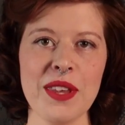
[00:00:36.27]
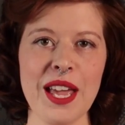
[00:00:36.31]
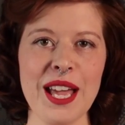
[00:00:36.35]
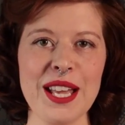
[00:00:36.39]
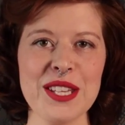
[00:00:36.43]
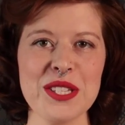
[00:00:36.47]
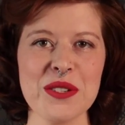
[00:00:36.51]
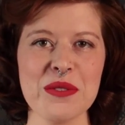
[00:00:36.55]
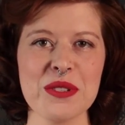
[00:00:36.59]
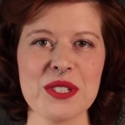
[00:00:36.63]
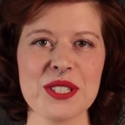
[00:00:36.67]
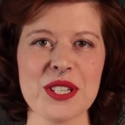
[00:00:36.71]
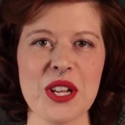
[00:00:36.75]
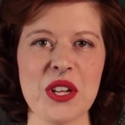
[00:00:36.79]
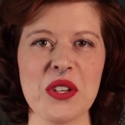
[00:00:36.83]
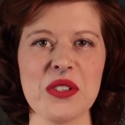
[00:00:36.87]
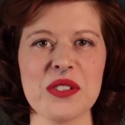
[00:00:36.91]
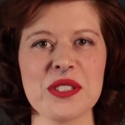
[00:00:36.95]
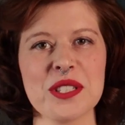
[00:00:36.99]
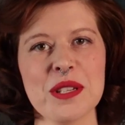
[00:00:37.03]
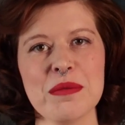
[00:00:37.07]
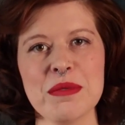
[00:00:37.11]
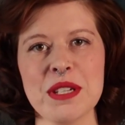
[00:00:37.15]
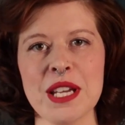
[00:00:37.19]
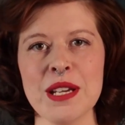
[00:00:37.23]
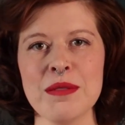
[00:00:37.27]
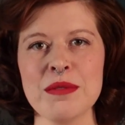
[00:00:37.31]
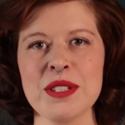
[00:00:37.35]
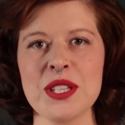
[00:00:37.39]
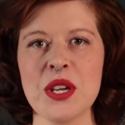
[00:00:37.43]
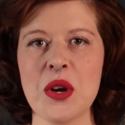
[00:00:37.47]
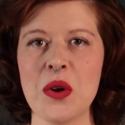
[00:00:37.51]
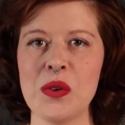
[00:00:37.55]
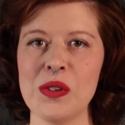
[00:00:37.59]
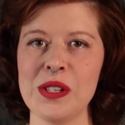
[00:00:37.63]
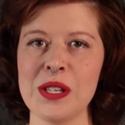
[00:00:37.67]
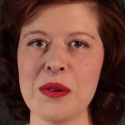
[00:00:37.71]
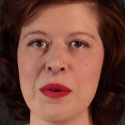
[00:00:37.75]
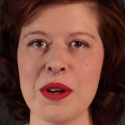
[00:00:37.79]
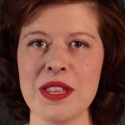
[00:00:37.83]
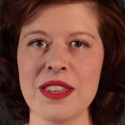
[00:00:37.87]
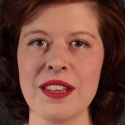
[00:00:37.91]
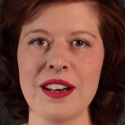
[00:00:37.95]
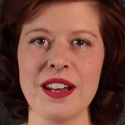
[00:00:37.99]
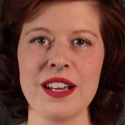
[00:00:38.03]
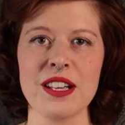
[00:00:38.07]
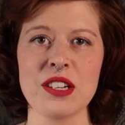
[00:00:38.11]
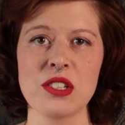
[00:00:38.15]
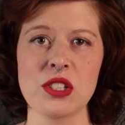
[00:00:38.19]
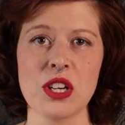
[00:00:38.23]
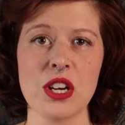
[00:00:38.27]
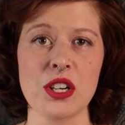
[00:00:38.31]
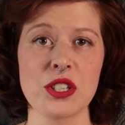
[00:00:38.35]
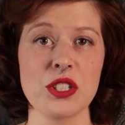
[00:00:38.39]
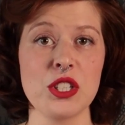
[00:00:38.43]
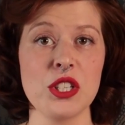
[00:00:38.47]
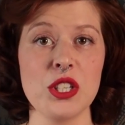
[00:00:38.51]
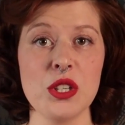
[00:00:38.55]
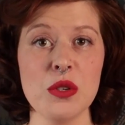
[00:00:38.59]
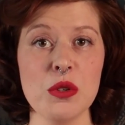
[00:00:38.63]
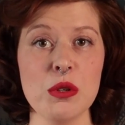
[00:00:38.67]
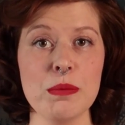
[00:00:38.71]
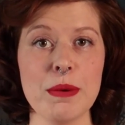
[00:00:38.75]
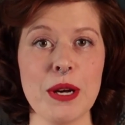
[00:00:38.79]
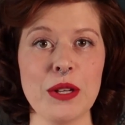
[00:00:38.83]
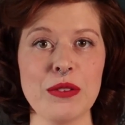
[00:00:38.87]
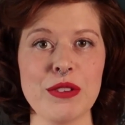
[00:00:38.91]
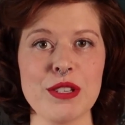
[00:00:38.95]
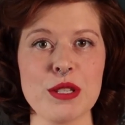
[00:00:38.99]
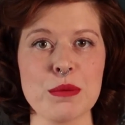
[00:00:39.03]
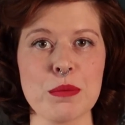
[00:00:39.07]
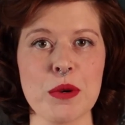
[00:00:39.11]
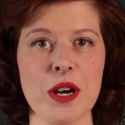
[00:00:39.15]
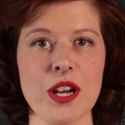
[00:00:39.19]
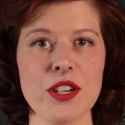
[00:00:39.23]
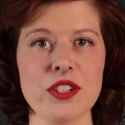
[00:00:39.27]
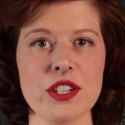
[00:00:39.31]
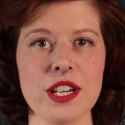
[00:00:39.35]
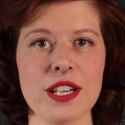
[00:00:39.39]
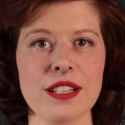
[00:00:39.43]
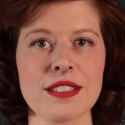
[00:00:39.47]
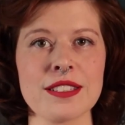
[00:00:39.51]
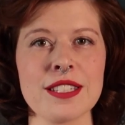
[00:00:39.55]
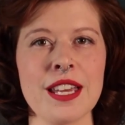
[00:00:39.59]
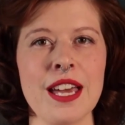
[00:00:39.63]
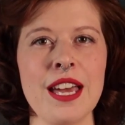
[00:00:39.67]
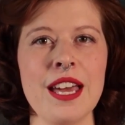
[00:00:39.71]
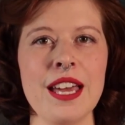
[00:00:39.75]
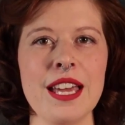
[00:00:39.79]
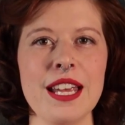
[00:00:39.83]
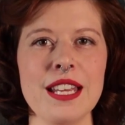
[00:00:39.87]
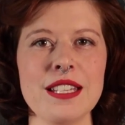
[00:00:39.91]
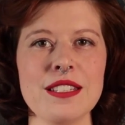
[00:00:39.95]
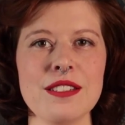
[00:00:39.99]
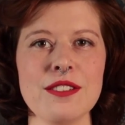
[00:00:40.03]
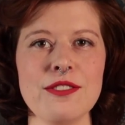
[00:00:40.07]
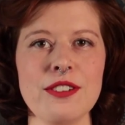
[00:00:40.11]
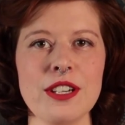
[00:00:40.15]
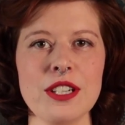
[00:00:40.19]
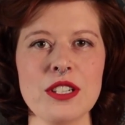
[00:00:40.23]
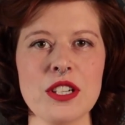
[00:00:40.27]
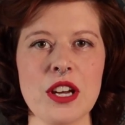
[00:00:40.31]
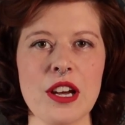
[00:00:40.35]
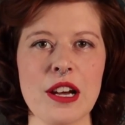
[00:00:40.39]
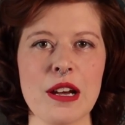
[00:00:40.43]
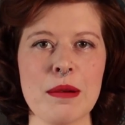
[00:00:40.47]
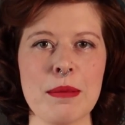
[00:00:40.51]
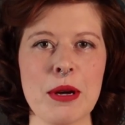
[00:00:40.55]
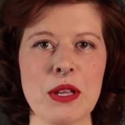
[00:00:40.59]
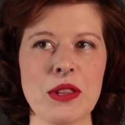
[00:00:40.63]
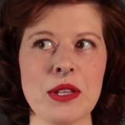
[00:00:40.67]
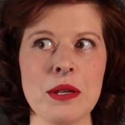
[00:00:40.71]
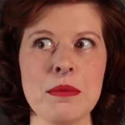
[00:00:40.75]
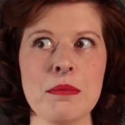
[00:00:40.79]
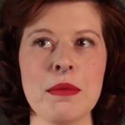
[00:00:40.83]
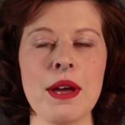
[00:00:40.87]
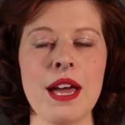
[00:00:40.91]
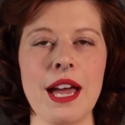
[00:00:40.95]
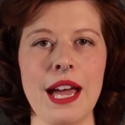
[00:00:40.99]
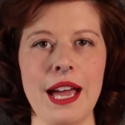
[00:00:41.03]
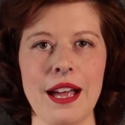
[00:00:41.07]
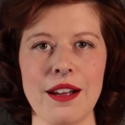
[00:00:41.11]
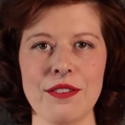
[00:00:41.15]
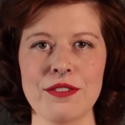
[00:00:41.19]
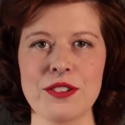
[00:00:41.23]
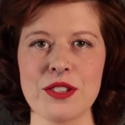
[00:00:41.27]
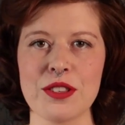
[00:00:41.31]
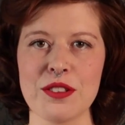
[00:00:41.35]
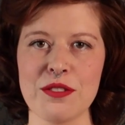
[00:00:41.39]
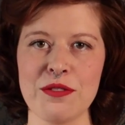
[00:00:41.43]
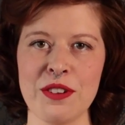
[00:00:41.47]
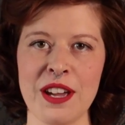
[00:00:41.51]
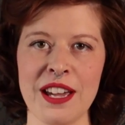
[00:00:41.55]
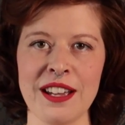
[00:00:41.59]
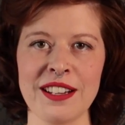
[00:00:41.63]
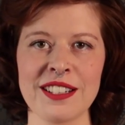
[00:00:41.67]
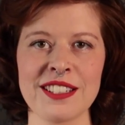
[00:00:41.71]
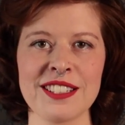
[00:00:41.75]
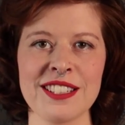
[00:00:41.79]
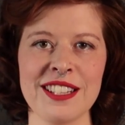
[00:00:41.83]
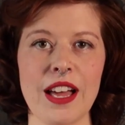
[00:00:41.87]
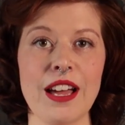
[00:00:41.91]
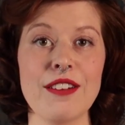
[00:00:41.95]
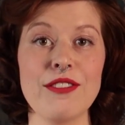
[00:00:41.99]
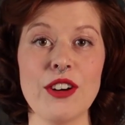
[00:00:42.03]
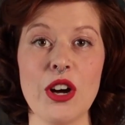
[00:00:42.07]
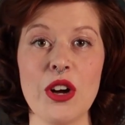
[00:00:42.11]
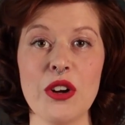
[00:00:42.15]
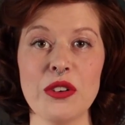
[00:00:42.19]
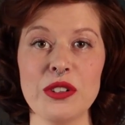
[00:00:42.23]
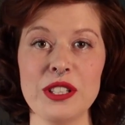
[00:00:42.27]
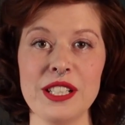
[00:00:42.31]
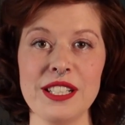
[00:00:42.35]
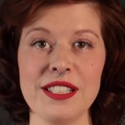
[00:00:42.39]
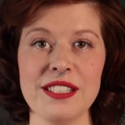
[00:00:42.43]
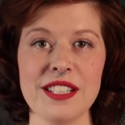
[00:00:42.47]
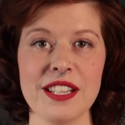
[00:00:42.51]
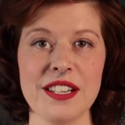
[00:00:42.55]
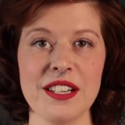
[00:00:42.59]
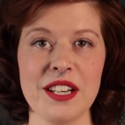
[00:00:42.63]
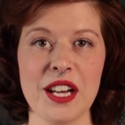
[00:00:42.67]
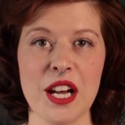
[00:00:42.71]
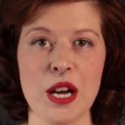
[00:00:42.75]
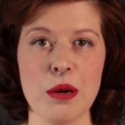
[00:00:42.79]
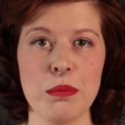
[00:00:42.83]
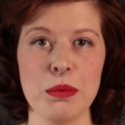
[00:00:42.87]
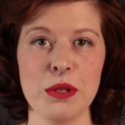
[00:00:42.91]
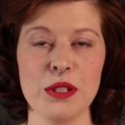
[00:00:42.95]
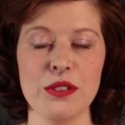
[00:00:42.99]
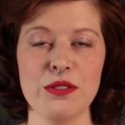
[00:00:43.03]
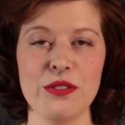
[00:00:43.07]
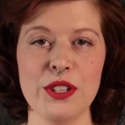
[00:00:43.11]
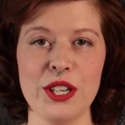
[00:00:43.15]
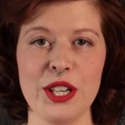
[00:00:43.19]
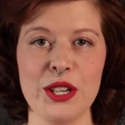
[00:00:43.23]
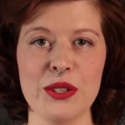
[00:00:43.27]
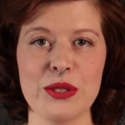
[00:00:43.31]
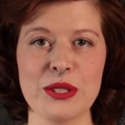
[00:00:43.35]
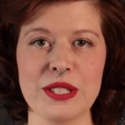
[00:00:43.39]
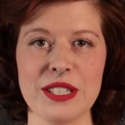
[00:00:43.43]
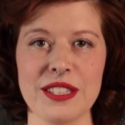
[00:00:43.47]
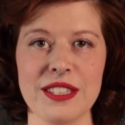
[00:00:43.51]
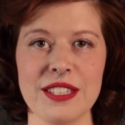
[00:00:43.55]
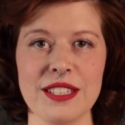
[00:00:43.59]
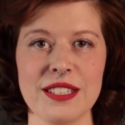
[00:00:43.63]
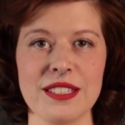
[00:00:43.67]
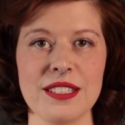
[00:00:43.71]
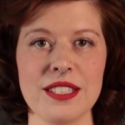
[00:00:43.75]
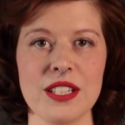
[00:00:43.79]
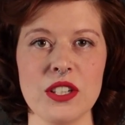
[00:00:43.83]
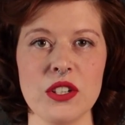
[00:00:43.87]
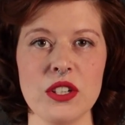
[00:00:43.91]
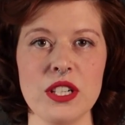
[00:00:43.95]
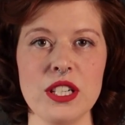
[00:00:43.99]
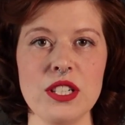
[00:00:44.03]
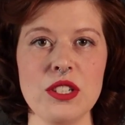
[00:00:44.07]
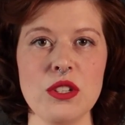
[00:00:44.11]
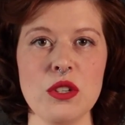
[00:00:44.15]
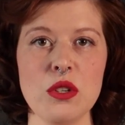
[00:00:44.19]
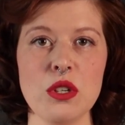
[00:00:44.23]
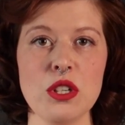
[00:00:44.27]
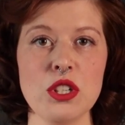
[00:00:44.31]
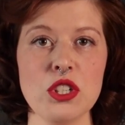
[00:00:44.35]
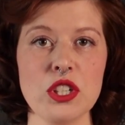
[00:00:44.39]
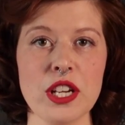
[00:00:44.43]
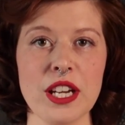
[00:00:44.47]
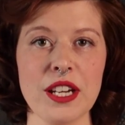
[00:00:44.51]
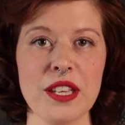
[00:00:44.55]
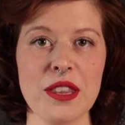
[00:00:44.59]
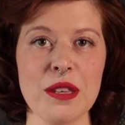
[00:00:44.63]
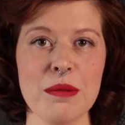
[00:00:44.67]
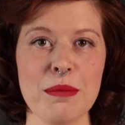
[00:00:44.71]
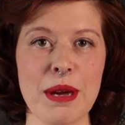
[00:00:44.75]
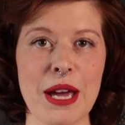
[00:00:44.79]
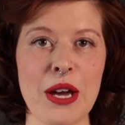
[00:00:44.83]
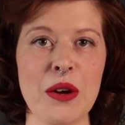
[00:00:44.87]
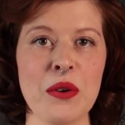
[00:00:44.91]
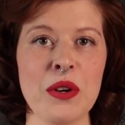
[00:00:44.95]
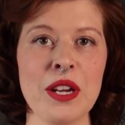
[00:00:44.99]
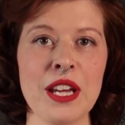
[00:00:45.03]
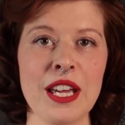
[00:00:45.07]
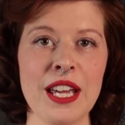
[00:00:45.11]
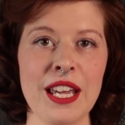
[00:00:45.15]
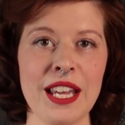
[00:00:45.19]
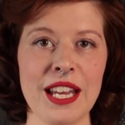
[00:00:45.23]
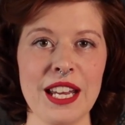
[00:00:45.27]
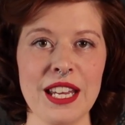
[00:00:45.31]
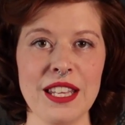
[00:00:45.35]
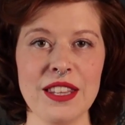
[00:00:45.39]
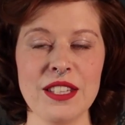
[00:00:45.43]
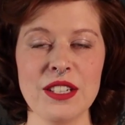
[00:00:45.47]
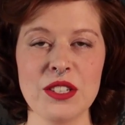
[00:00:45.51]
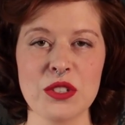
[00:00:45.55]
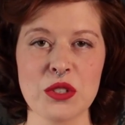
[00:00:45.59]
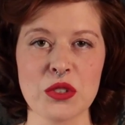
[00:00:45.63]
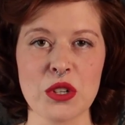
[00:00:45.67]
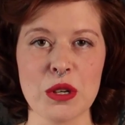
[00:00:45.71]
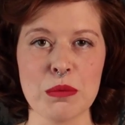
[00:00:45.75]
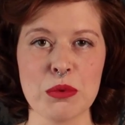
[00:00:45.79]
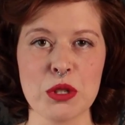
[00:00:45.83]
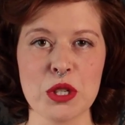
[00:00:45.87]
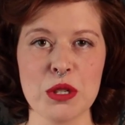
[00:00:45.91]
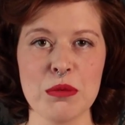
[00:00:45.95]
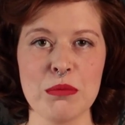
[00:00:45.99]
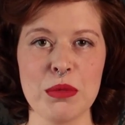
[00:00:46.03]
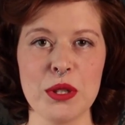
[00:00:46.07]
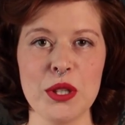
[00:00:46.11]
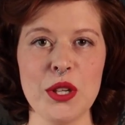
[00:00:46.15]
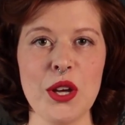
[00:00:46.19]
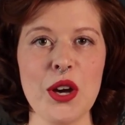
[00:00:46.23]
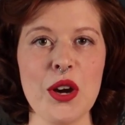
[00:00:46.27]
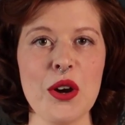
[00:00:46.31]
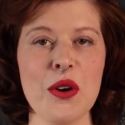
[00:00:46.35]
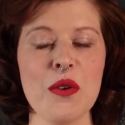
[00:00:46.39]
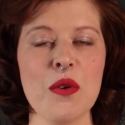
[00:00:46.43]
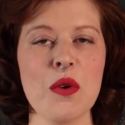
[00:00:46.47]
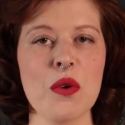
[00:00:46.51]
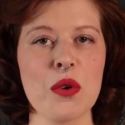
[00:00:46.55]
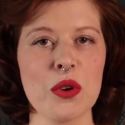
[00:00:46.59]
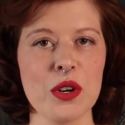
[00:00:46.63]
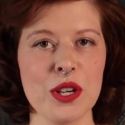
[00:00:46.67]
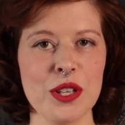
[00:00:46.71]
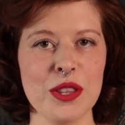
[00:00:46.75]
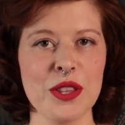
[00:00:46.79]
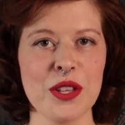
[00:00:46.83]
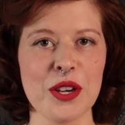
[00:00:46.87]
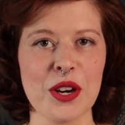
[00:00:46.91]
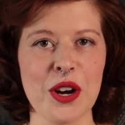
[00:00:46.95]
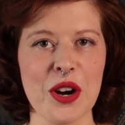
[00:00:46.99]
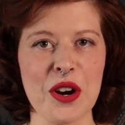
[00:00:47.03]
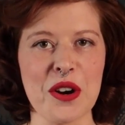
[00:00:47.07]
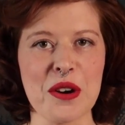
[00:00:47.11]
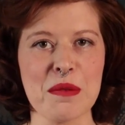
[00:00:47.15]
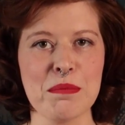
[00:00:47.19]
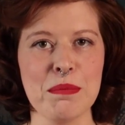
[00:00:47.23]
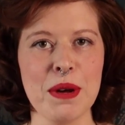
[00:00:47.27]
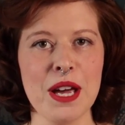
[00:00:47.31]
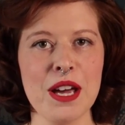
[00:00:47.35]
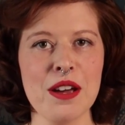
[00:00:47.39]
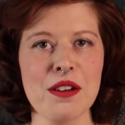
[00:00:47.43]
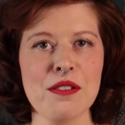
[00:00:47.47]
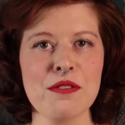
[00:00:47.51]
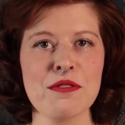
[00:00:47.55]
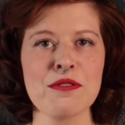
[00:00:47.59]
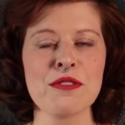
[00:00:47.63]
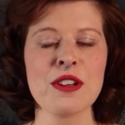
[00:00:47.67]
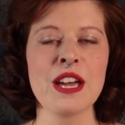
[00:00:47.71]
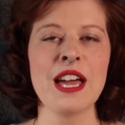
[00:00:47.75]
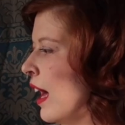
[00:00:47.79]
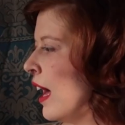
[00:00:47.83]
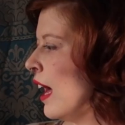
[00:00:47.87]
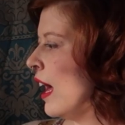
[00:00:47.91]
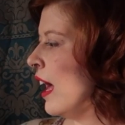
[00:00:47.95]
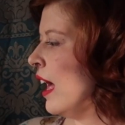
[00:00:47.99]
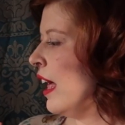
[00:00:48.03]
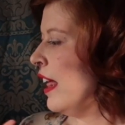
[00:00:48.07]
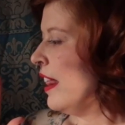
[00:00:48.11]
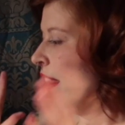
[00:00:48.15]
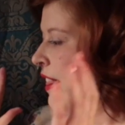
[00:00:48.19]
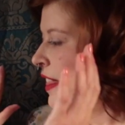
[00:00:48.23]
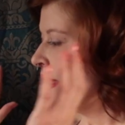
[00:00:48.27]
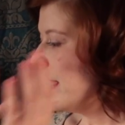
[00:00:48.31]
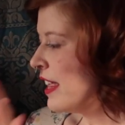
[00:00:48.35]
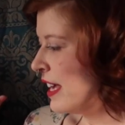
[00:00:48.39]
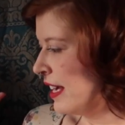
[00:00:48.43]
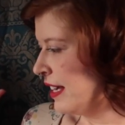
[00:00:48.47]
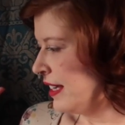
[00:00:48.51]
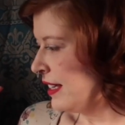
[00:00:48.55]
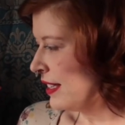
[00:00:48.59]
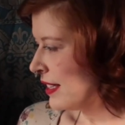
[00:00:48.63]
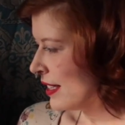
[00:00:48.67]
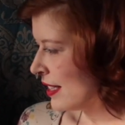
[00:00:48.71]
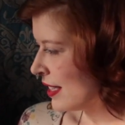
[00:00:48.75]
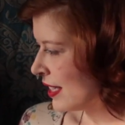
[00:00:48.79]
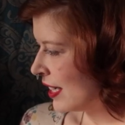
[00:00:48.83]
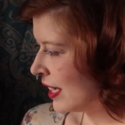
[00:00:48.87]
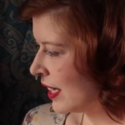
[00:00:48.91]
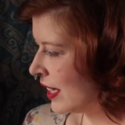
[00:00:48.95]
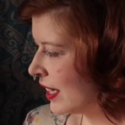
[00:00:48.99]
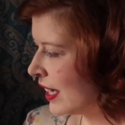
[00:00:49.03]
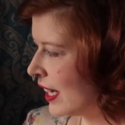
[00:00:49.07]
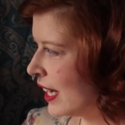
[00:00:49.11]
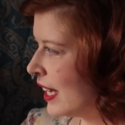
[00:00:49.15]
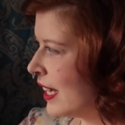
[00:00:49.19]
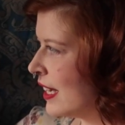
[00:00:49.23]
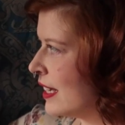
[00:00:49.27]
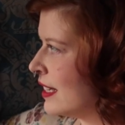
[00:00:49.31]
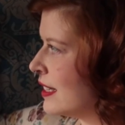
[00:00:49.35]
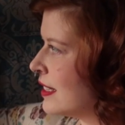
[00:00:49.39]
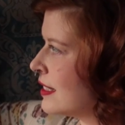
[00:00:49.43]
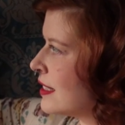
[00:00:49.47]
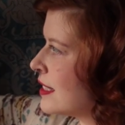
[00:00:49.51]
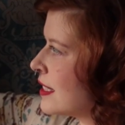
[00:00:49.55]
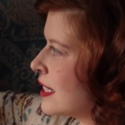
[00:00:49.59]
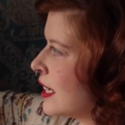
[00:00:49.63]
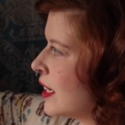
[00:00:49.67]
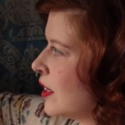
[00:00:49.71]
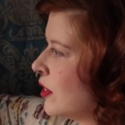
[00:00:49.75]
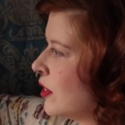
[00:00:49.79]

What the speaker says: As a result, sometimes the only way that I can talk to you about these projects is if I talk about them after the fact. I've already done a couple of videos in this series. You can check them out in the description below or in the card above. This is...